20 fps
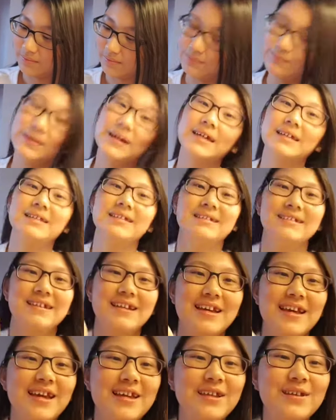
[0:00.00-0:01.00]
but
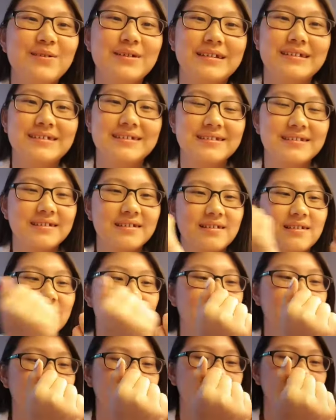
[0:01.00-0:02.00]
anyways,
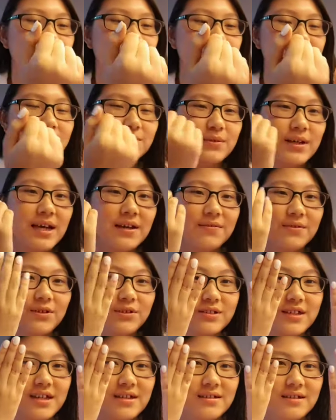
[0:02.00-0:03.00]
we have
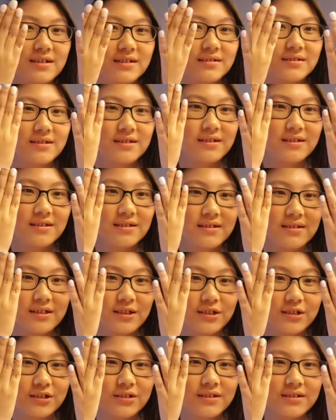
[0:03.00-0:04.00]
all 10 nails
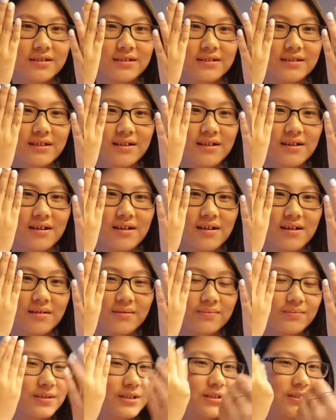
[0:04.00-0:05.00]
still.
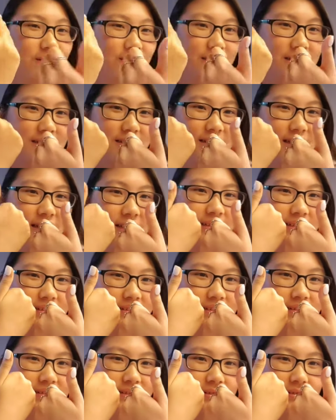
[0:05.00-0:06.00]
They're all intact,
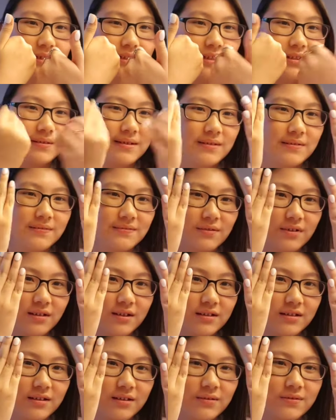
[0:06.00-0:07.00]
none of them have
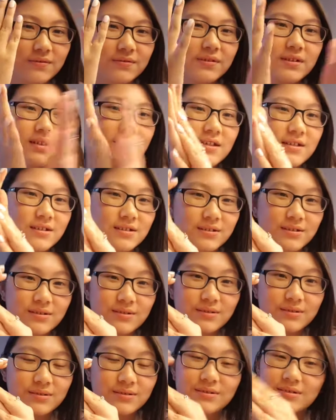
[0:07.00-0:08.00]
fallen off,
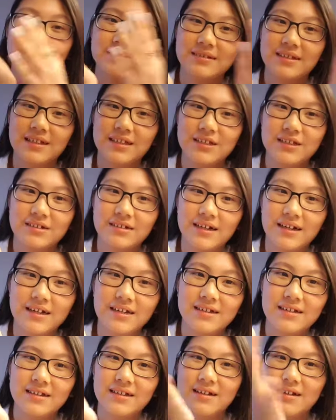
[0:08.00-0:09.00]
so that's
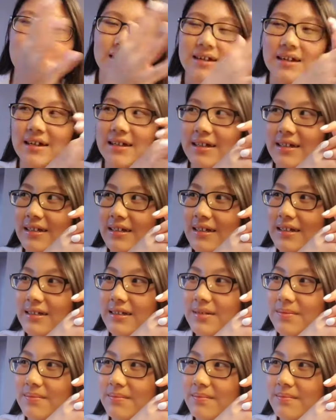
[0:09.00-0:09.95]
great. And